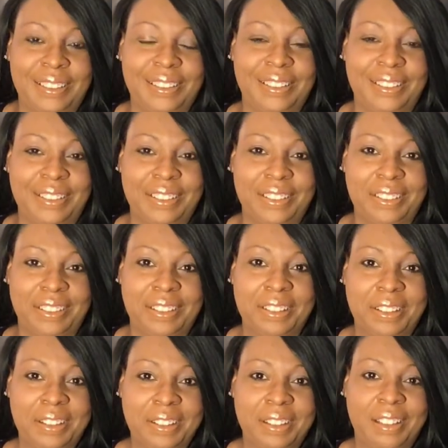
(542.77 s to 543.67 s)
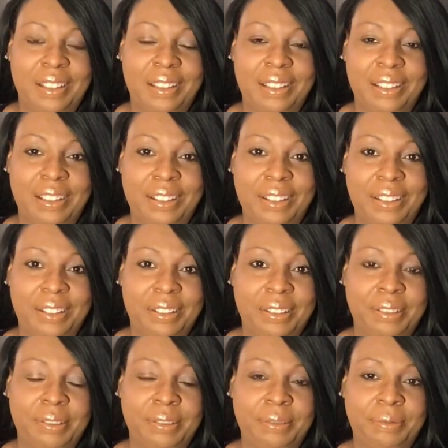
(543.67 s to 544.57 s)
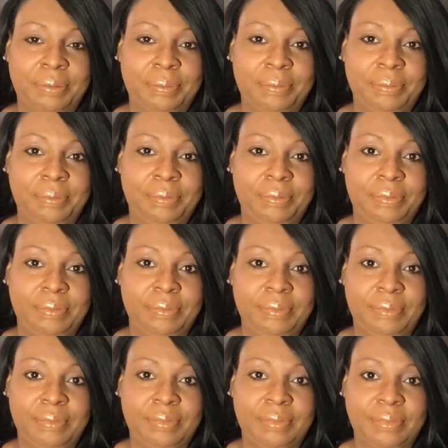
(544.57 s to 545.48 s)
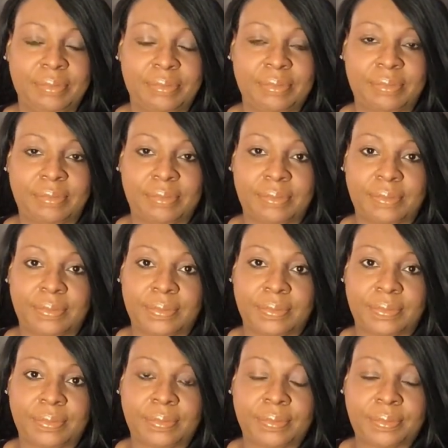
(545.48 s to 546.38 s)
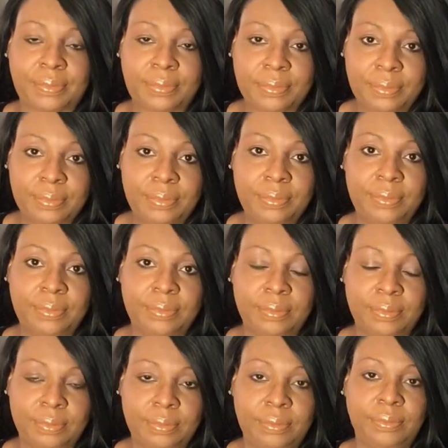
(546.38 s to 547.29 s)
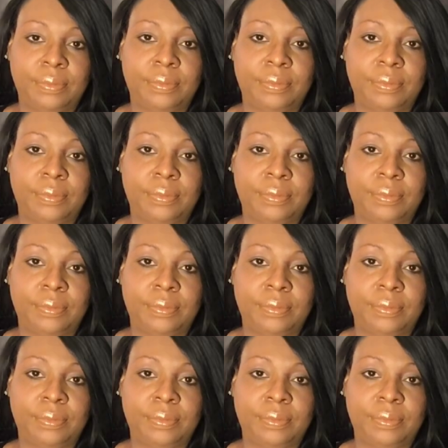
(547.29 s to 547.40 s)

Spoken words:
(silent)